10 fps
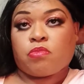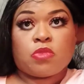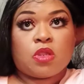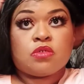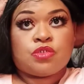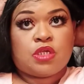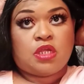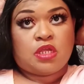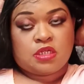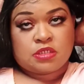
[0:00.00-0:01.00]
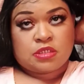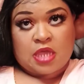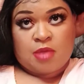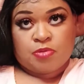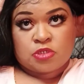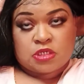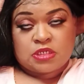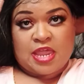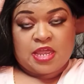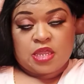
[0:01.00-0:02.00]
she is able to
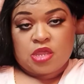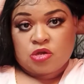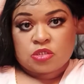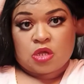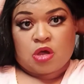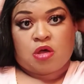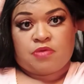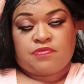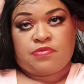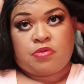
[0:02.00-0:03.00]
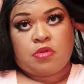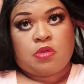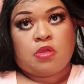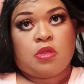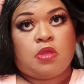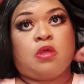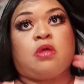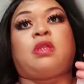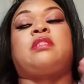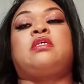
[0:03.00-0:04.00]
take years off
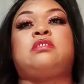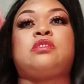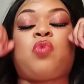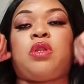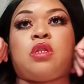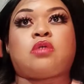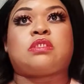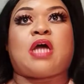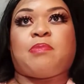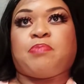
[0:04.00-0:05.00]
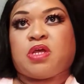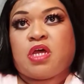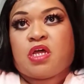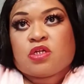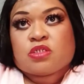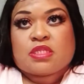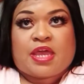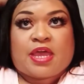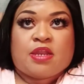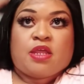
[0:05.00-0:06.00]
like this is one of those type of colors
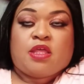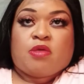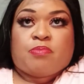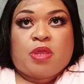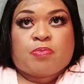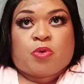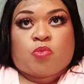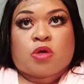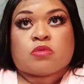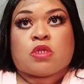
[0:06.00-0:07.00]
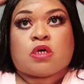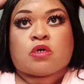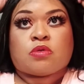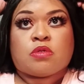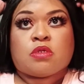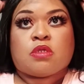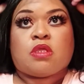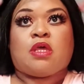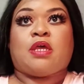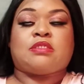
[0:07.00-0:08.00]
that people won't know
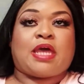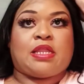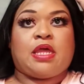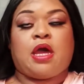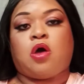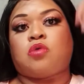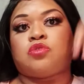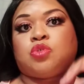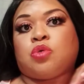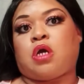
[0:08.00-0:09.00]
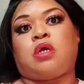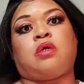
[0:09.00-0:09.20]
exactly how old you are.